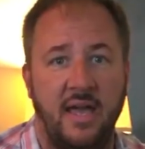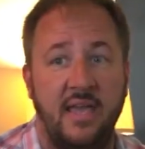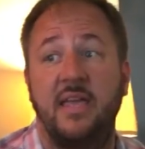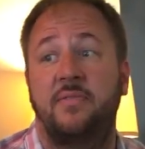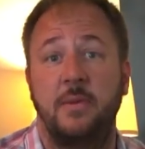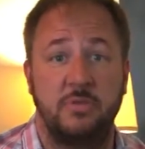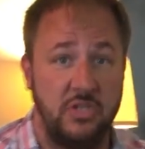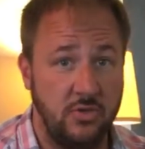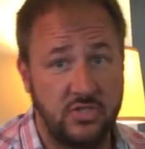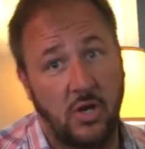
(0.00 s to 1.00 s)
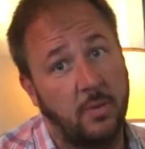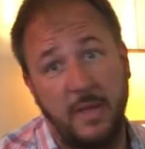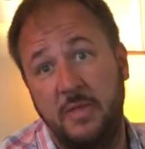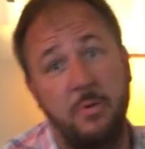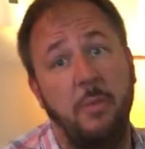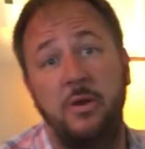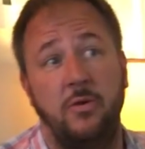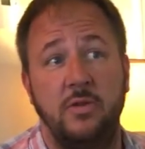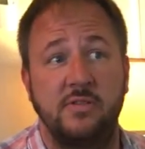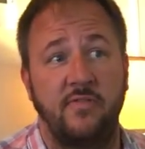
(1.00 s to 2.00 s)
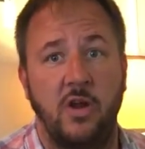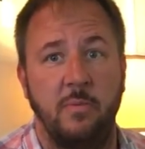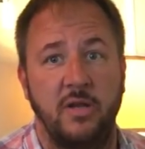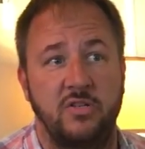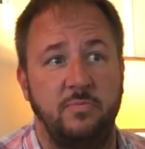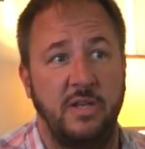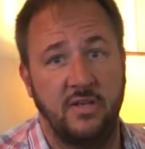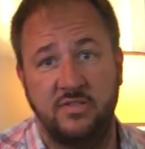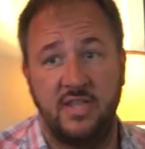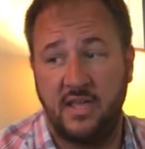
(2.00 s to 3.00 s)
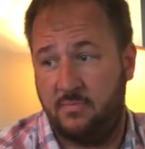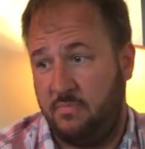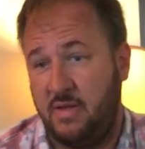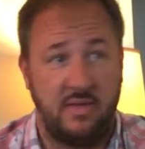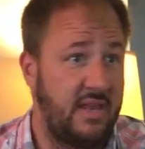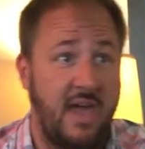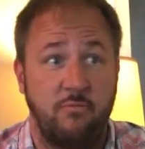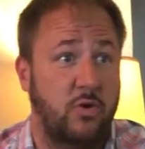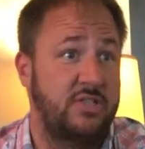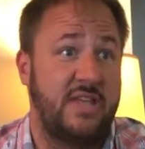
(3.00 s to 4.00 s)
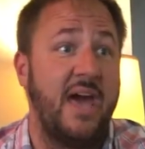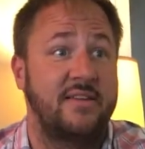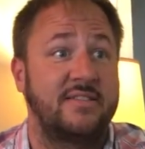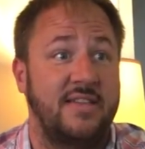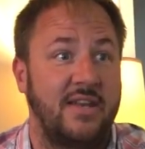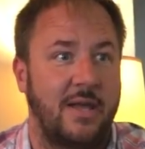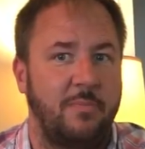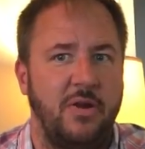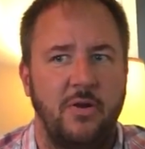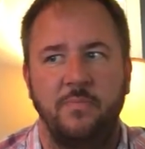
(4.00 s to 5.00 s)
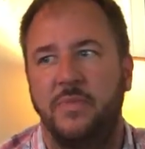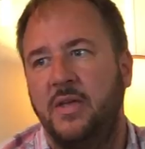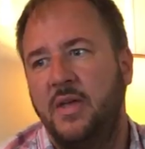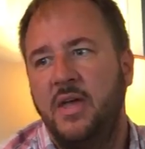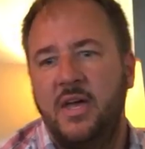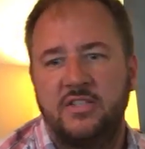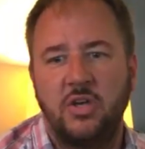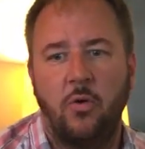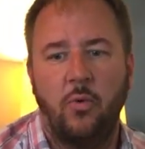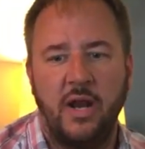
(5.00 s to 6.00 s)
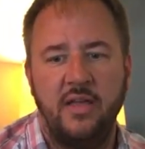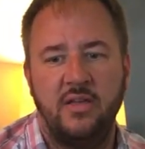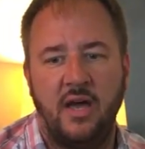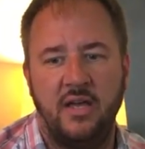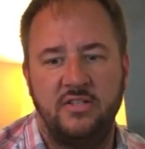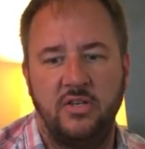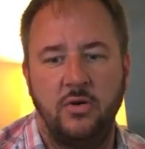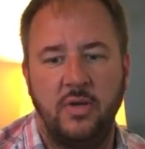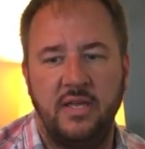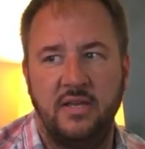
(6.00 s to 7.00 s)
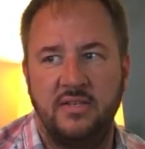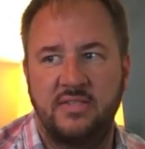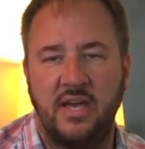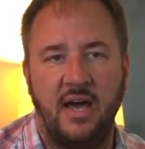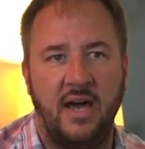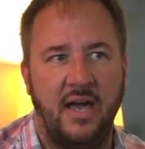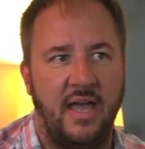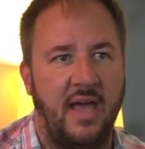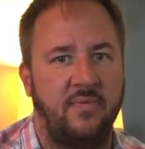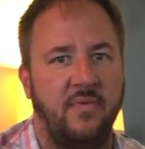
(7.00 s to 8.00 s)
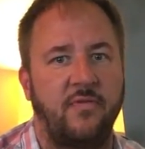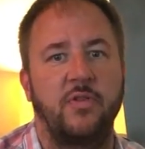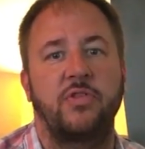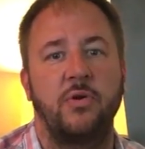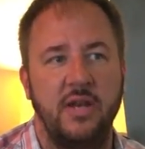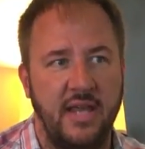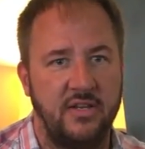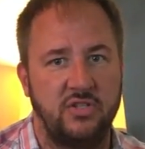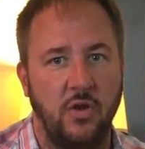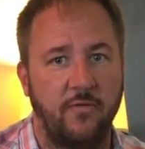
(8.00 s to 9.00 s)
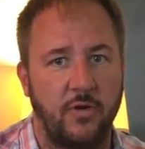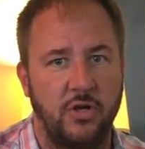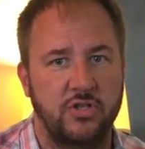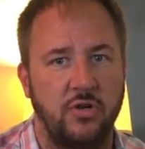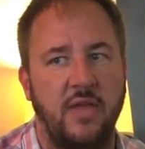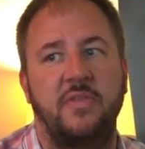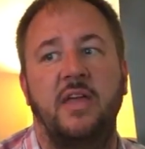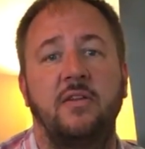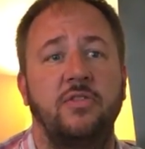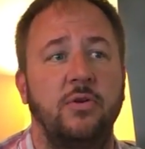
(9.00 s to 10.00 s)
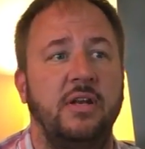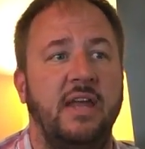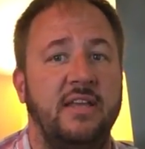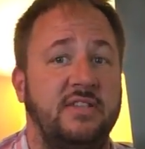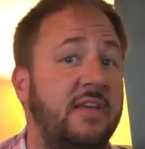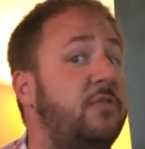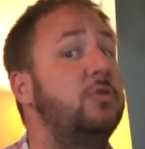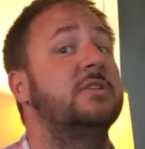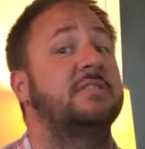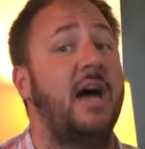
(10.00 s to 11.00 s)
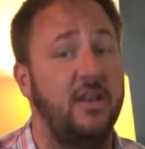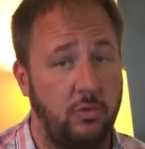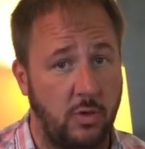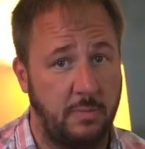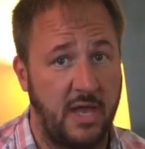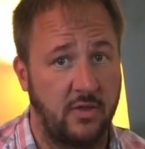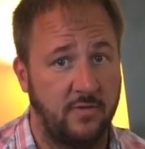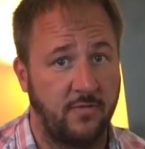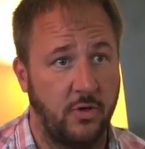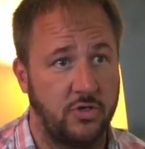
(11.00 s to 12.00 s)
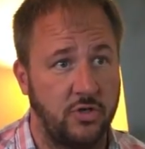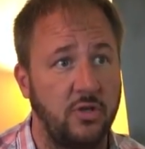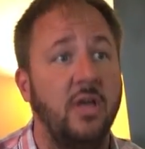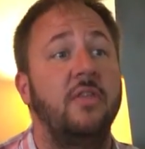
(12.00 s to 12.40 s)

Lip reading: and get them to use the dog bed. They probably don't use it very much because they can have more status sitting up here. So what I do is for 30 days, no furniture. At the end of 30 days, if you decide you want them back on the furniture,